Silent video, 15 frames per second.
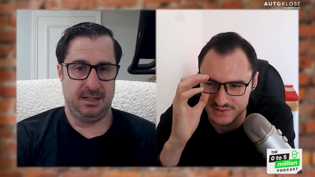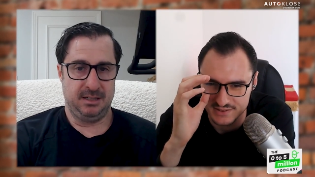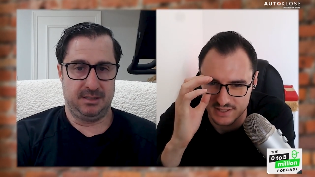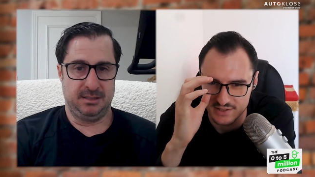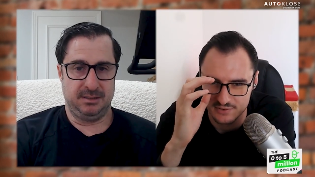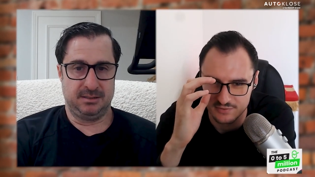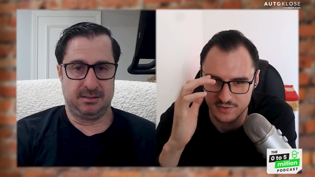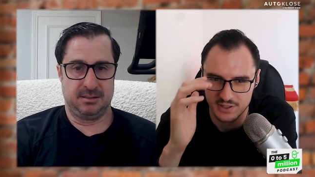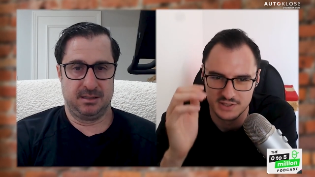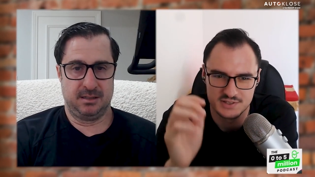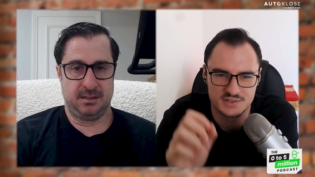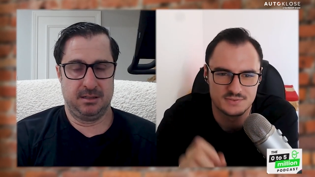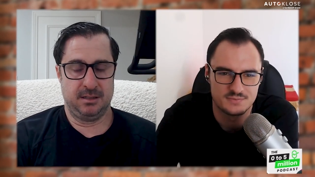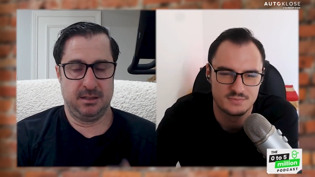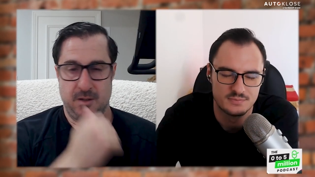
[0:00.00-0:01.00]
Speaker 1: Because they're the
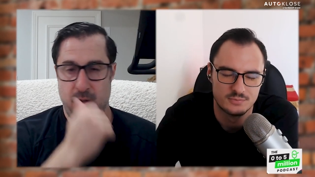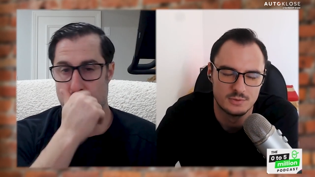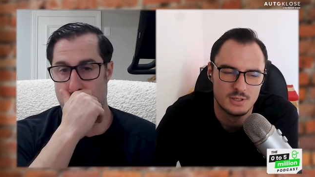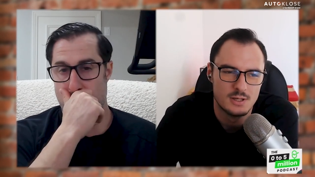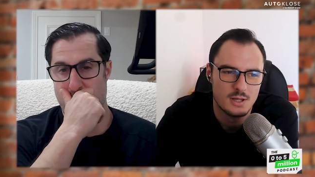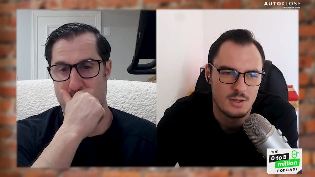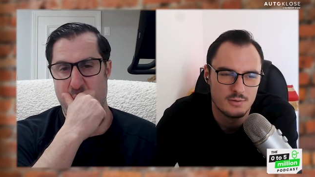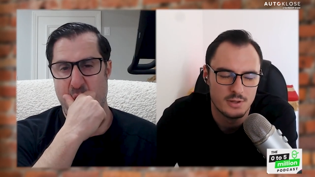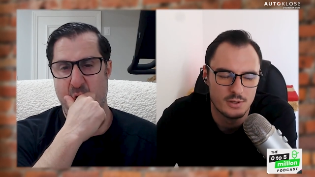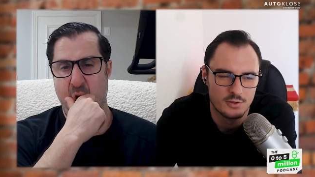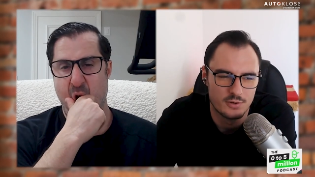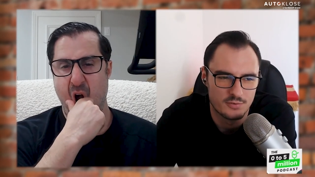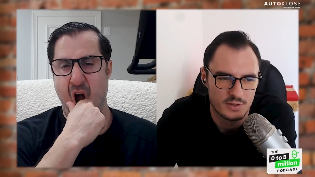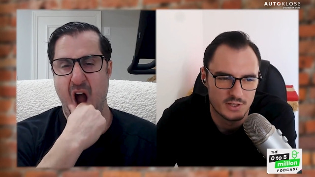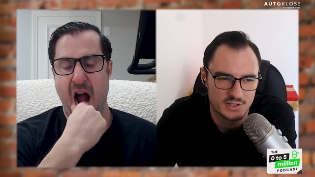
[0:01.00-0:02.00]
first, they're
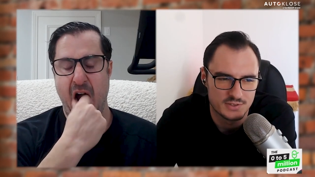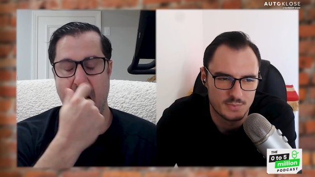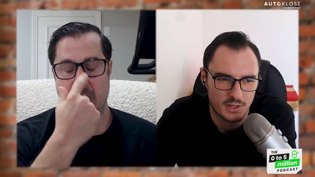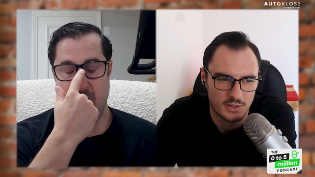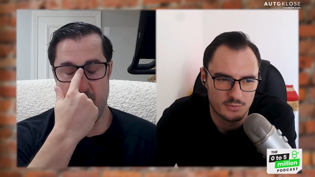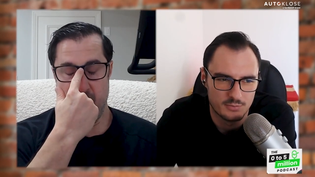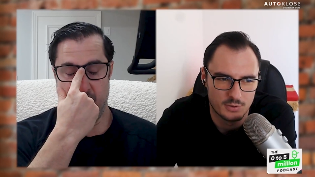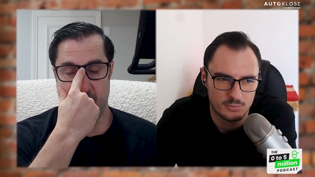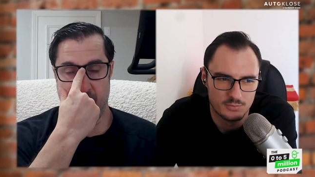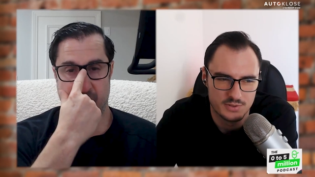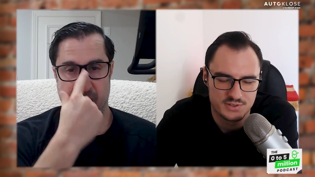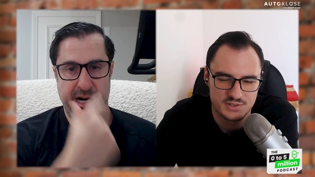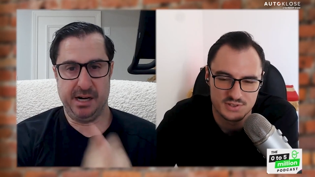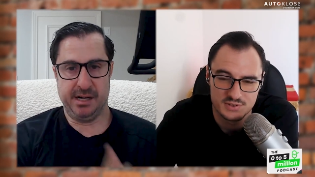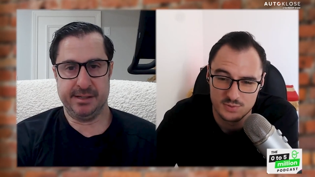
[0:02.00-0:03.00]
not the first part of the problem.
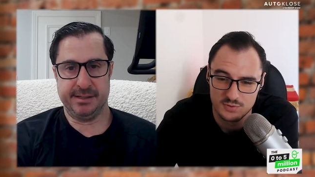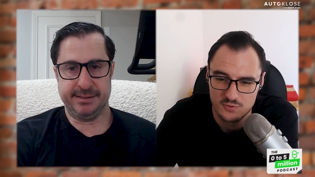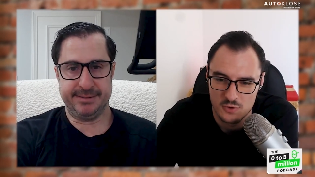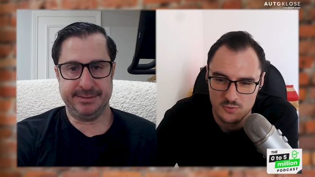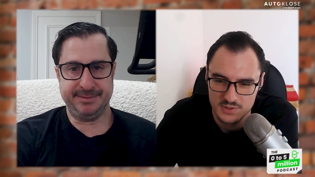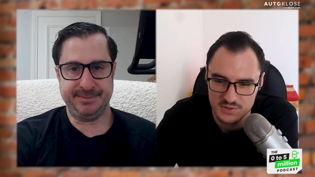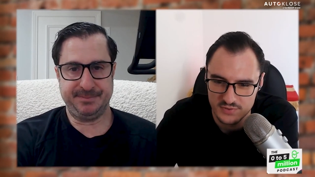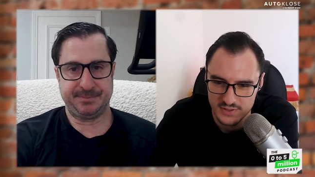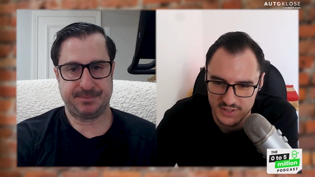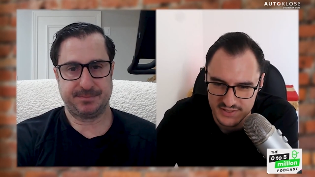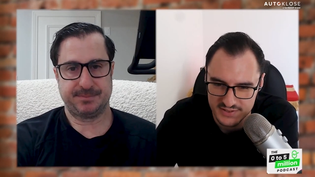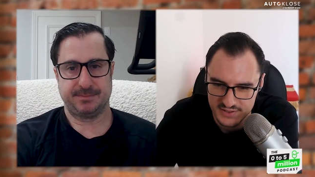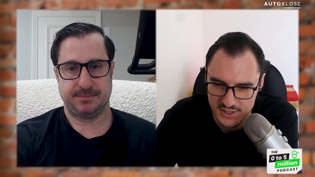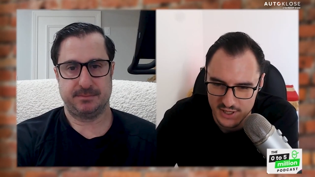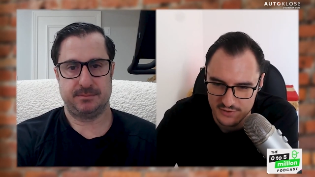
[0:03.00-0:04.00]
It's just performance for the
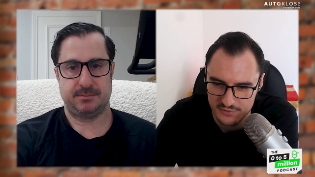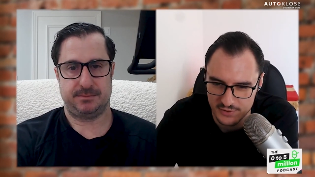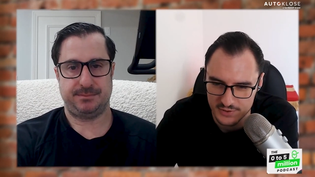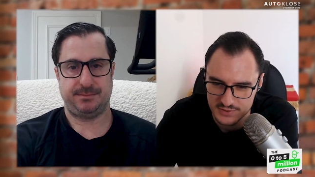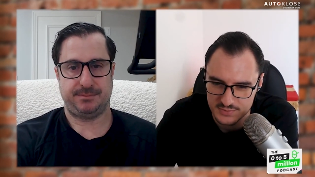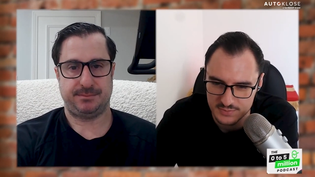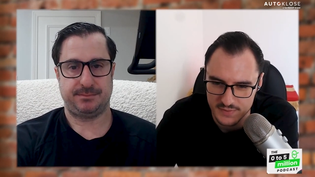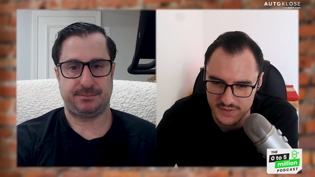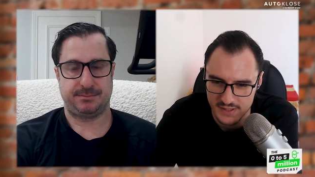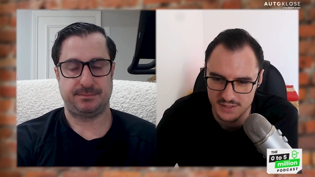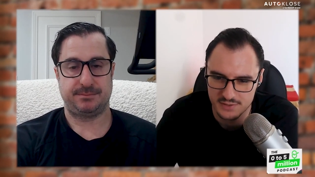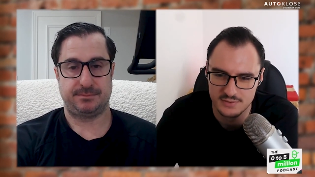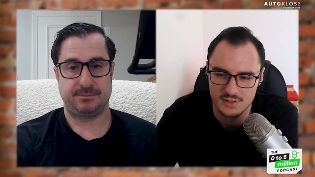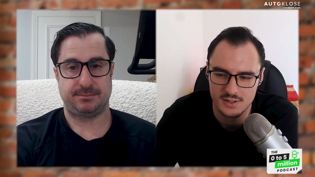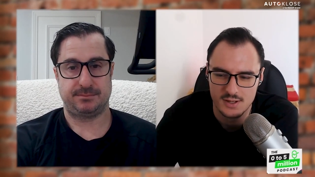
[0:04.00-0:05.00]
SDR folks. But
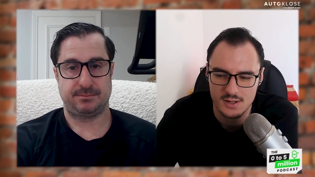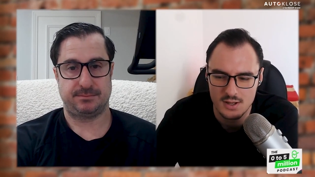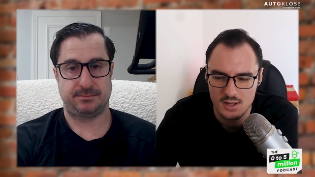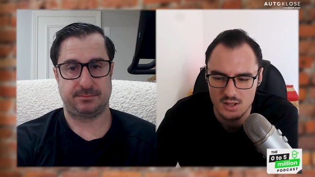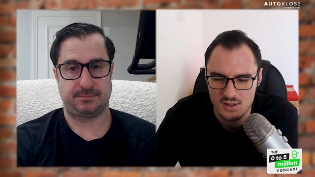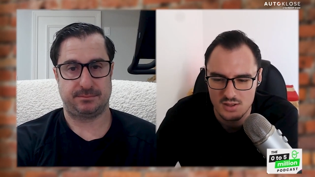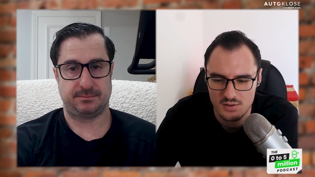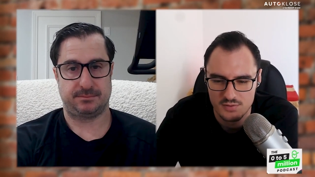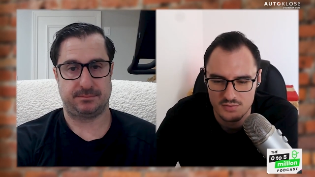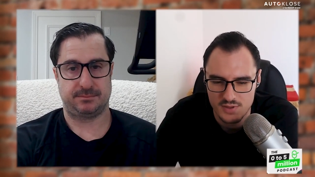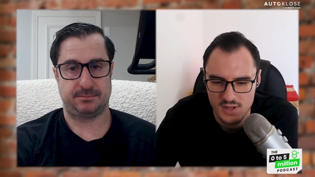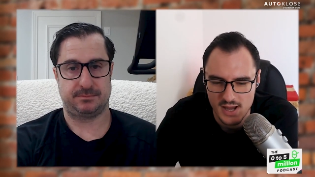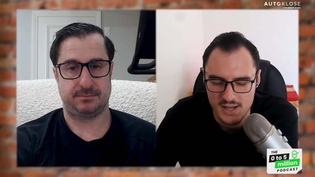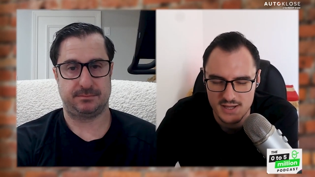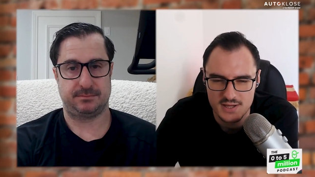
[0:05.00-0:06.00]
then
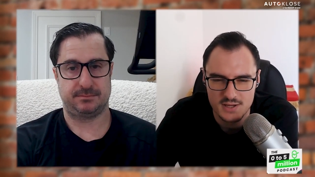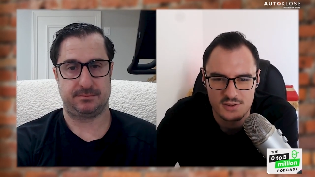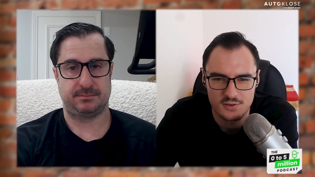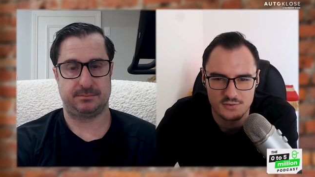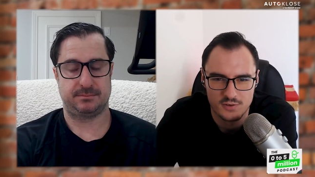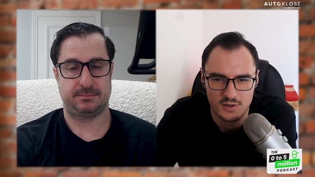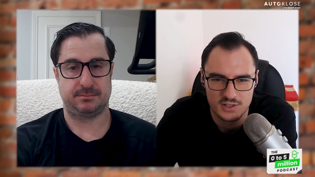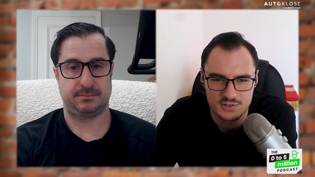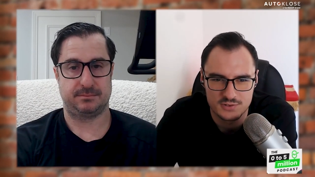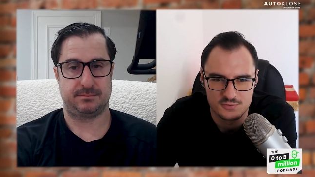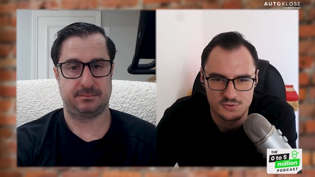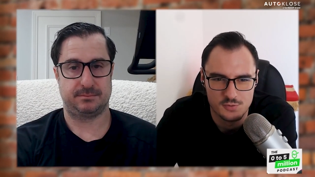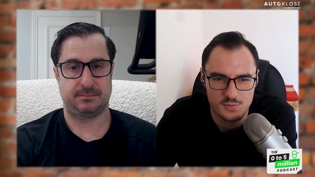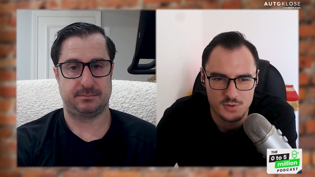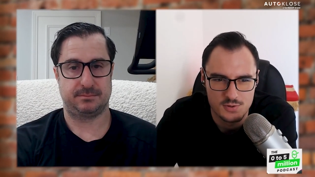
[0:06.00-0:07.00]
the AE are the first
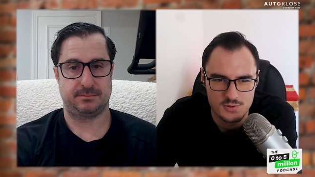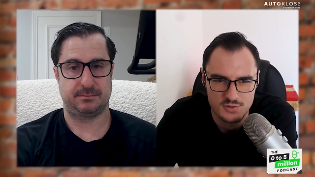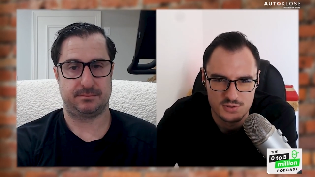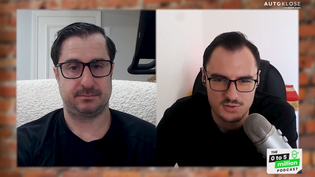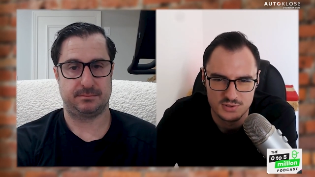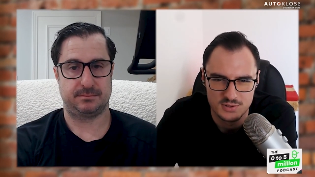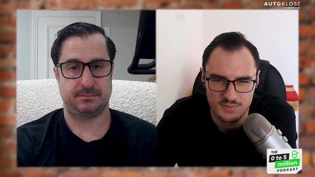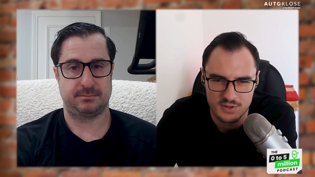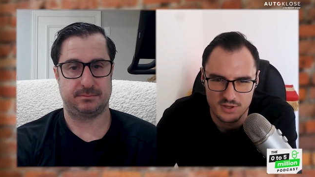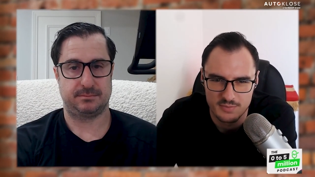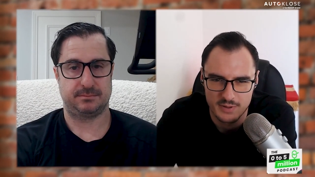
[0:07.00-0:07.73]
group who can do something